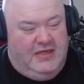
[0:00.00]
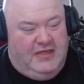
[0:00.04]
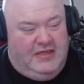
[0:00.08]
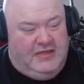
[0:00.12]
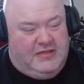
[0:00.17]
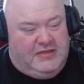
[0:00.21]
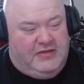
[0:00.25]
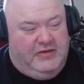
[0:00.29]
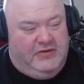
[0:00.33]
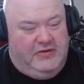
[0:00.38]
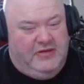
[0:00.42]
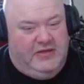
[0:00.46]

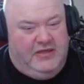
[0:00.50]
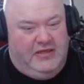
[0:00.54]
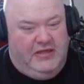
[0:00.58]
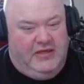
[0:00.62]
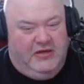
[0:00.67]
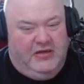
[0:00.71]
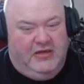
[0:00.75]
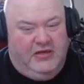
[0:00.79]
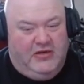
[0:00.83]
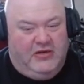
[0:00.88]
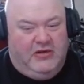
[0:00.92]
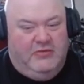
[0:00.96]
So
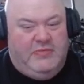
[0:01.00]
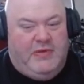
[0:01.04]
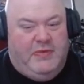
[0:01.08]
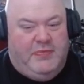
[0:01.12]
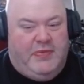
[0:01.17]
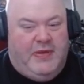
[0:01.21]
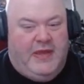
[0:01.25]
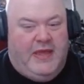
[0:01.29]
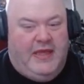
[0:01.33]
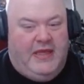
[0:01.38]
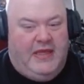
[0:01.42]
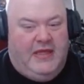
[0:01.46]
you're, you're going to be
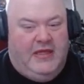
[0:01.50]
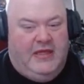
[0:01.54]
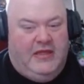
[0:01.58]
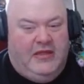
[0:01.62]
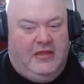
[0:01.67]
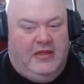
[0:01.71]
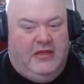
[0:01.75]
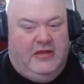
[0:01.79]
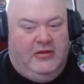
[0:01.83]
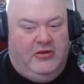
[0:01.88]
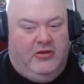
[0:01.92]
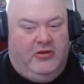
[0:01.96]
paying a,
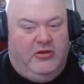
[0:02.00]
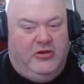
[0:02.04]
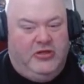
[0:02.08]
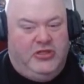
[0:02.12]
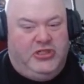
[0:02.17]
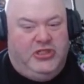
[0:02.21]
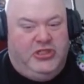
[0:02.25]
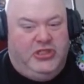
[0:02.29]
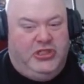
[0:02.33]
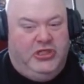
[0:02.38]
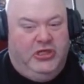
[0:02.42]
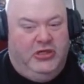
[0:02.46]
a
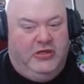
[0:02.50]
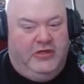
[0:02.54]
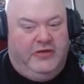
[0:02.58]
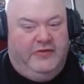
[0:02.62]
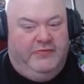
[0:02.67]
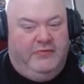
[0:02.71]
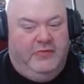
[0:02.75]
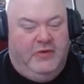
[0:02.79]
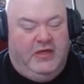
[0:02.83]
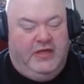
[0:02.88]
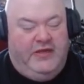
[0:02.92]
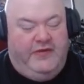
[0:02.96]
large chunk
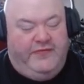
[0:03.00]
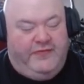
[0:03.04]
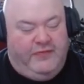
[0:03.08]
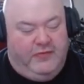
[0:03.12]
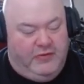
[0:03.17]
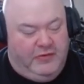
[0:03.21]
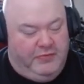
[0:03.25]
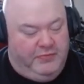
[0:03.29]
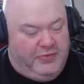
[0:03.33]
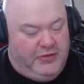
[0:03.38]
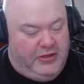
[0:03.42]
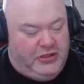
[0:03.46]
of money
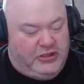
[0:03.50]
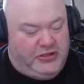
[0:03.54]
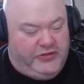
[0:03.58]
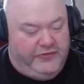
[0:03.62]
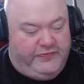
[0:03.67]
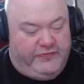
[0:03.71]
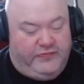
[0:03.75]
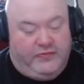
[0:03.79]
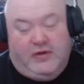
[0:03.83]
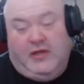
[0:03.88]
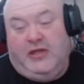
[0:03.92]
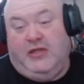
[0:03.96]
for a bunch
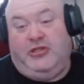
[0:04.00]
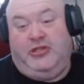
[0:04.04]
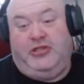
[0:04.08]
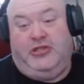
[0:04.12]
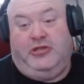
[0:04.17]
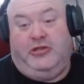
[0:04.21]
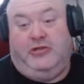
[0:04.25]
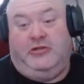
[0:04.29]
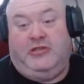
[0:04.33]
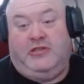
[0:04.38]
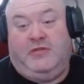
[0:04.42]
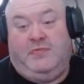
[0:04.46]
of red
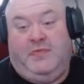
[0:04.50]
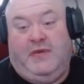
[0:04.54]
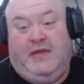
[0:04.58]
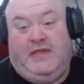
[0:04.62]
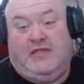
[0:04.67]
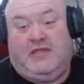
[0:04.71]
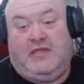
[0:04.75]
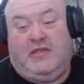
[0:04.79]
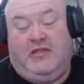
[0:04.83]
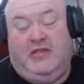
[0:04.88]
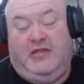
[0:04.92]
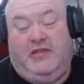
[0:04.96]
shirts
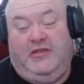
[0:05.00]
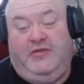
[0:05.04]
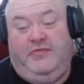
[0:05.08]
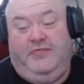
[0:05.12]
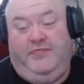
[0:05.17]
basically.